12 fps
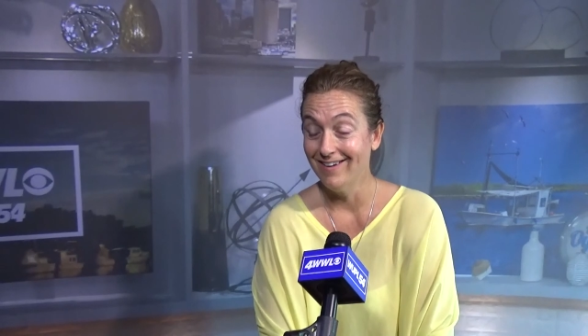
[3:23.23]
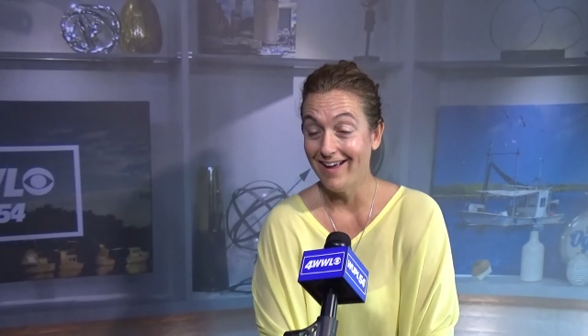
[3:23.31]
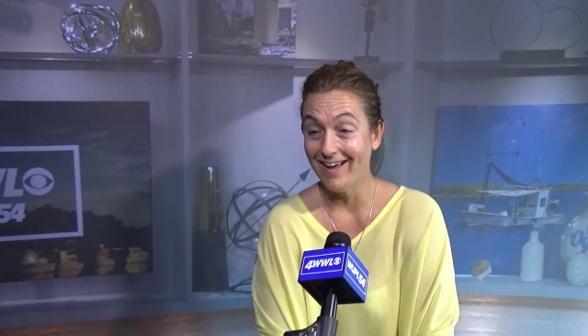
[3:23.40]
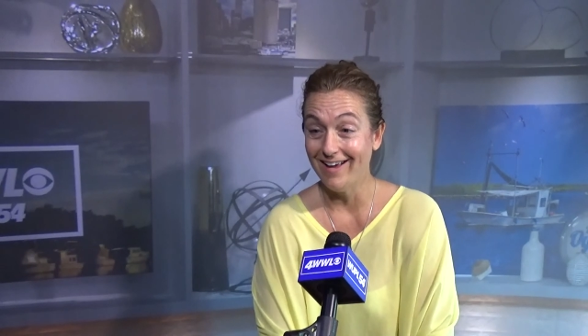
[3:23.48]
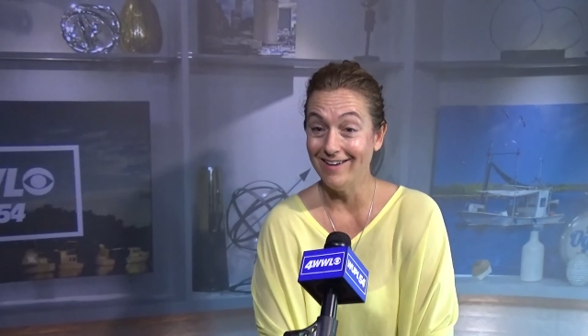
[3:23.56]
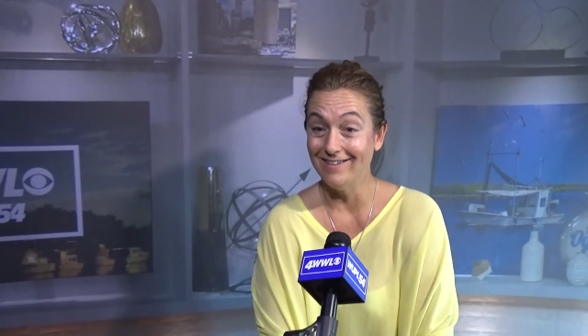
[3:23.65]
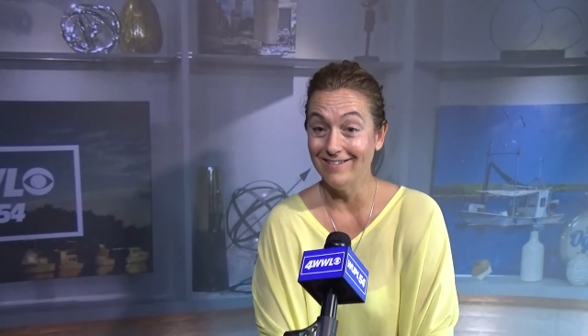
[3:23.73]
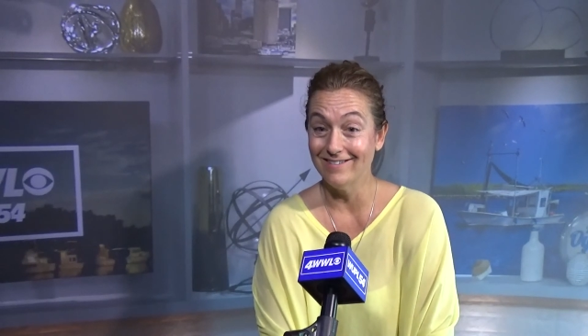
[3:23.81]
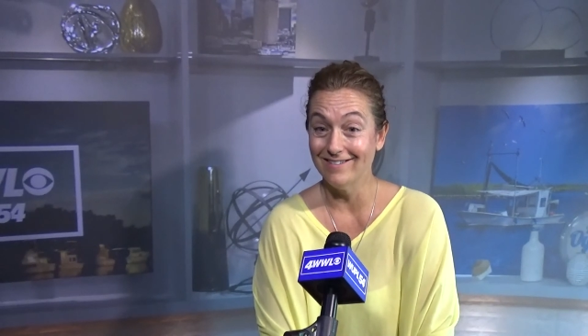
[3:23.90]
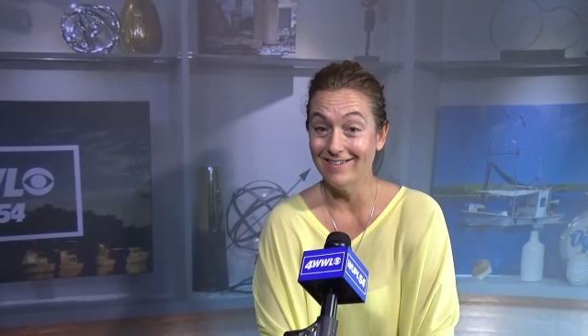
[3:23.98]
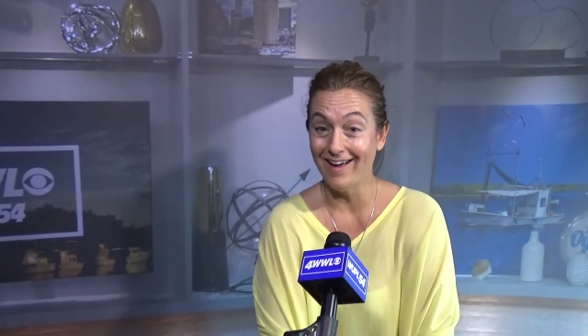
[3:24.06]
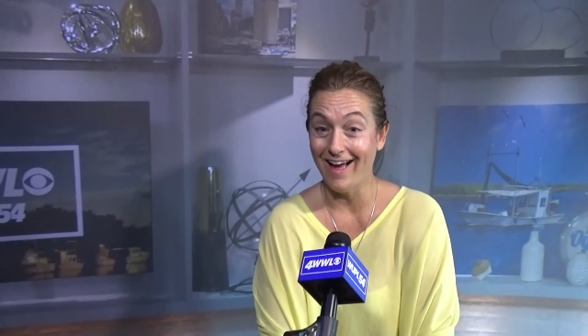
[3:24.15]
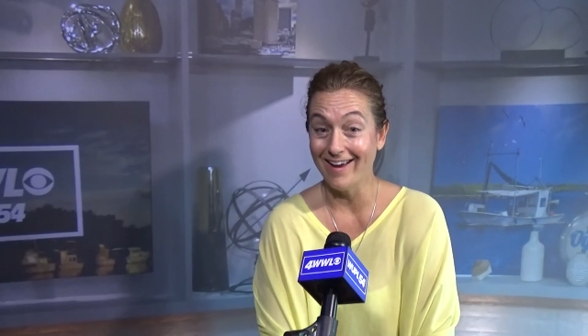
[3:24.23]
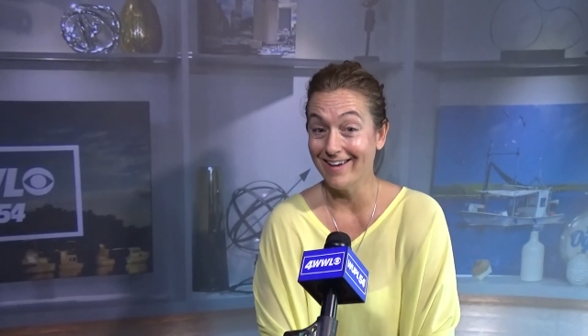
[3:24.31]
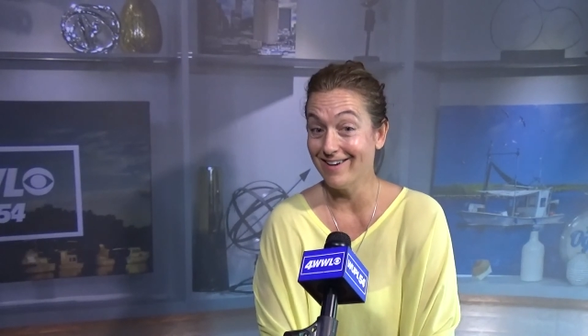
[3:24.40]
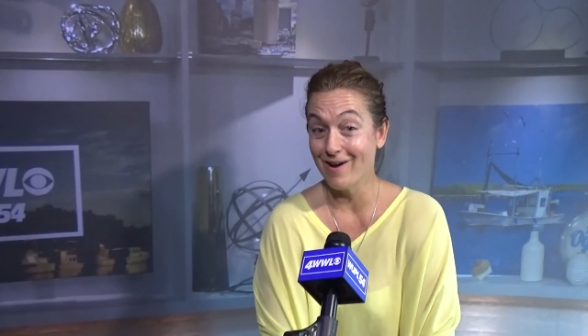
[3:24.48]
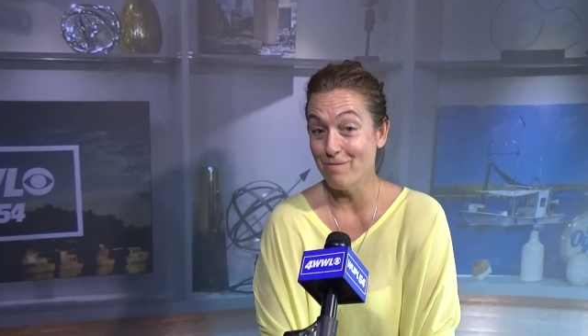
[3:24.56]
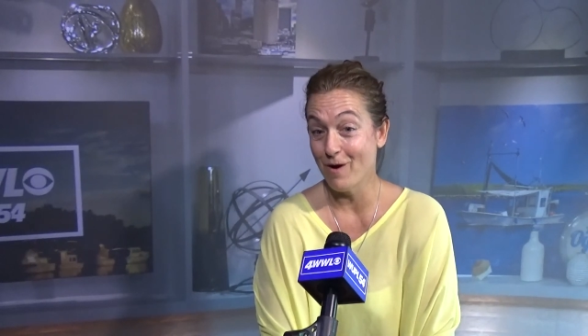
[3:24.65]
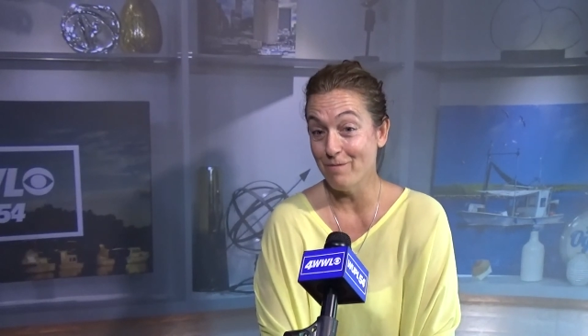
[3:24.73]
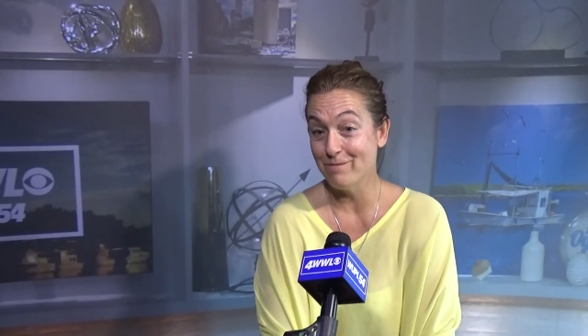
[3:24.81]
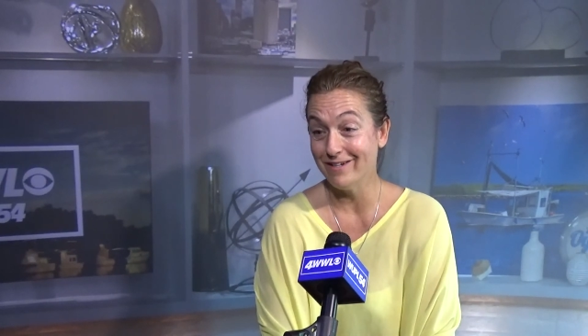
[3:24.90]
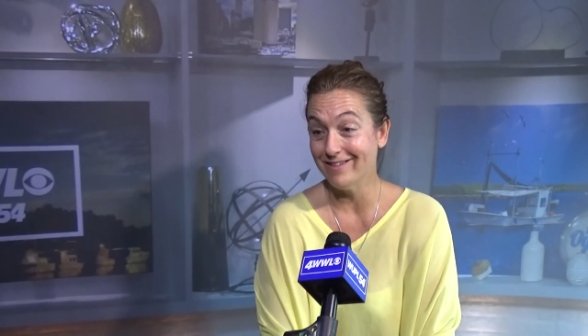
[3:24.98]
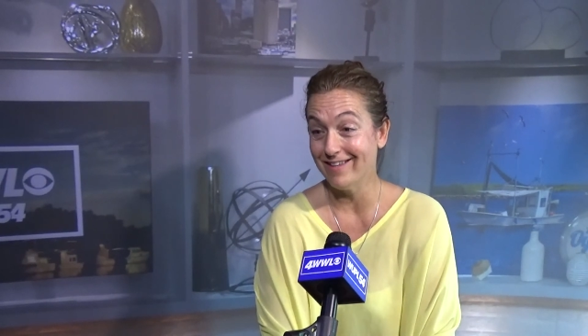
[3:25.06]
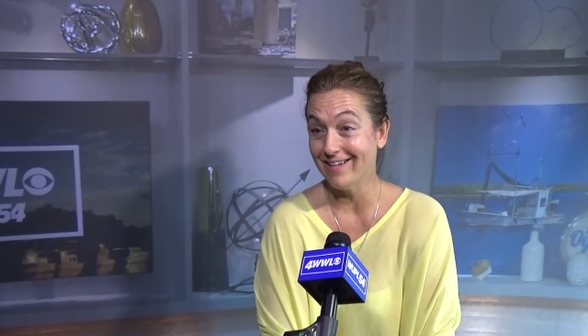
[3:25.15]
And I can come up
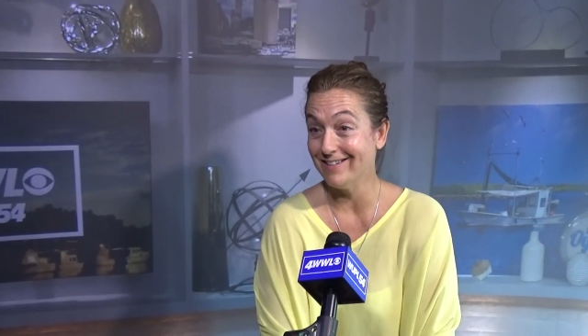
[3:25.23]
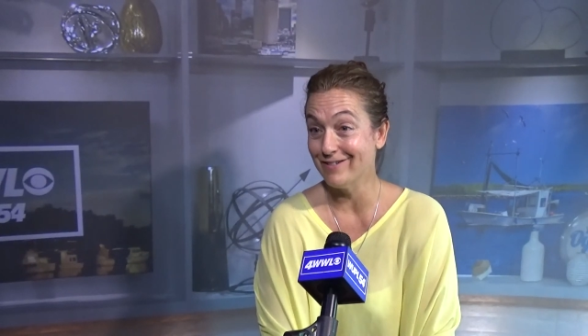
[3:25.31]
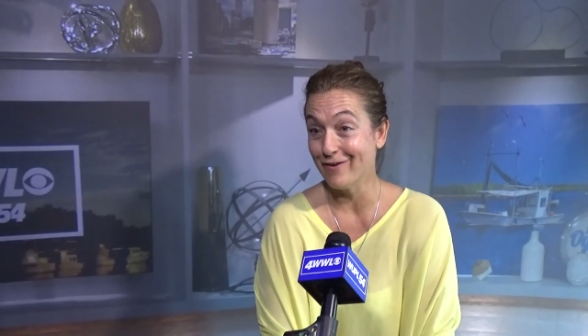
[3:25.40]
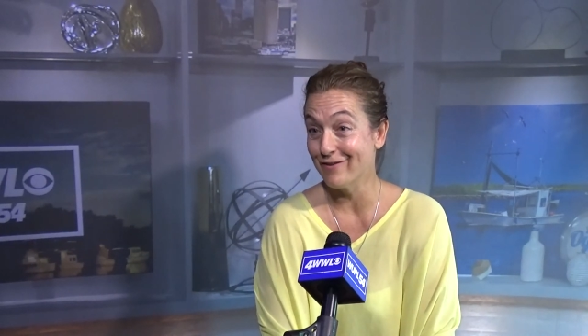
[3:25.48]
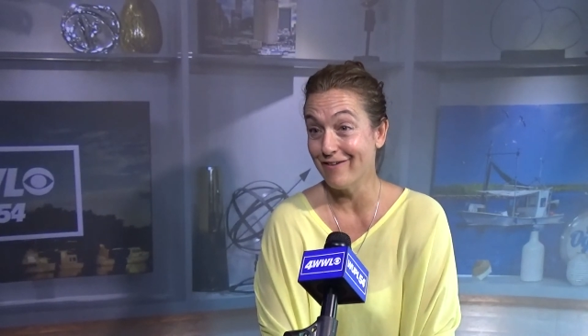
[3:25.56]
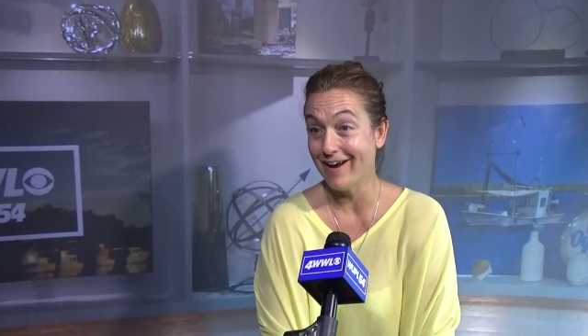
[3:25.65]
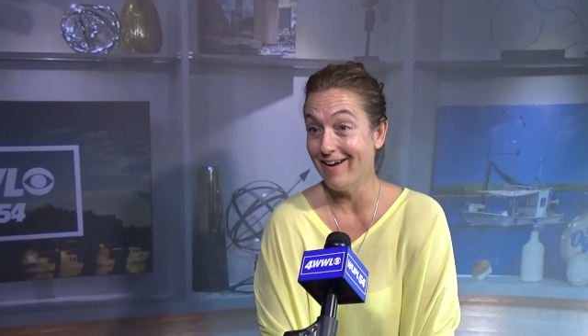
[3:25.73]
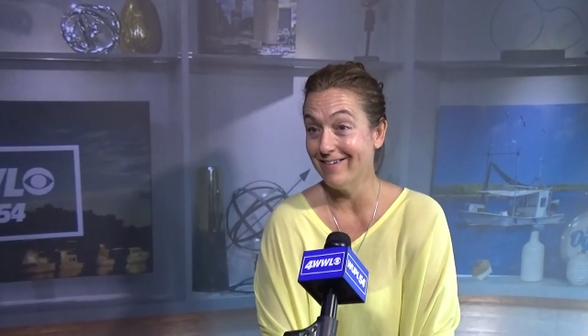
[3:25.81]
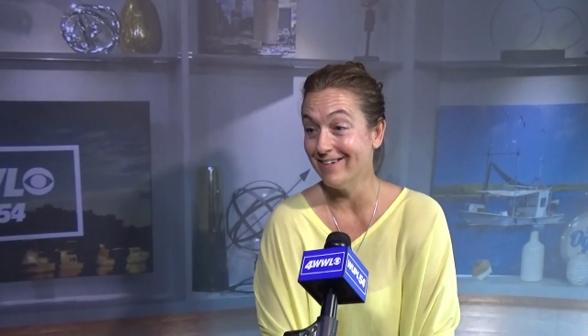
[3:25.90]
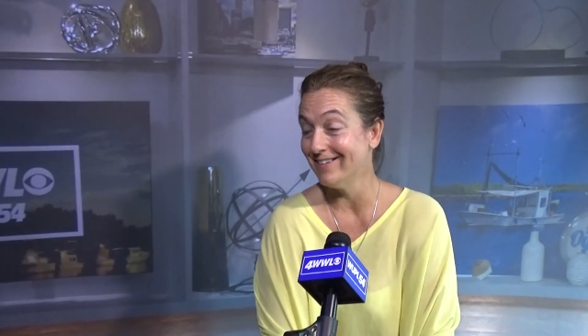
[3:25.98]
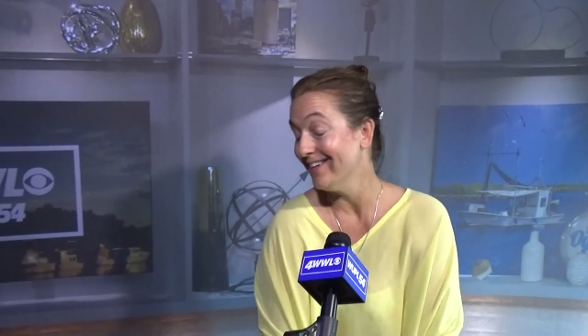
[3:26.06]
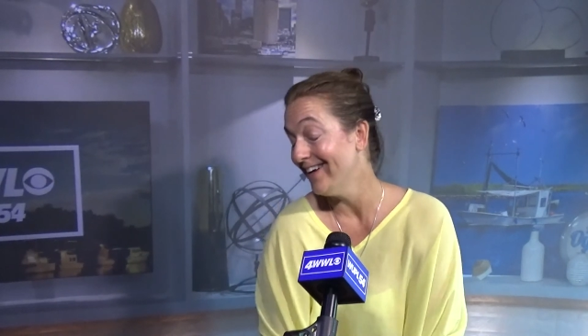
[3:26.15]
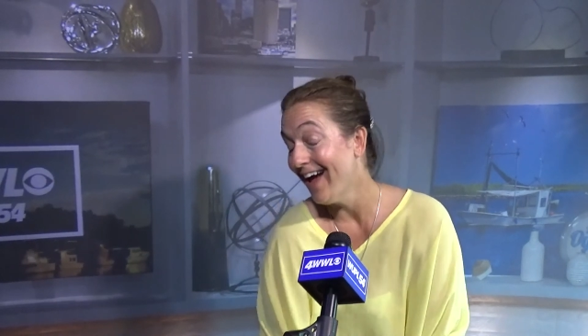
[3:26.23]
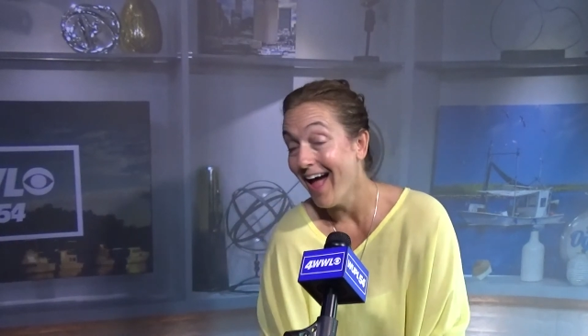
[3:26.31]
and they turn around and,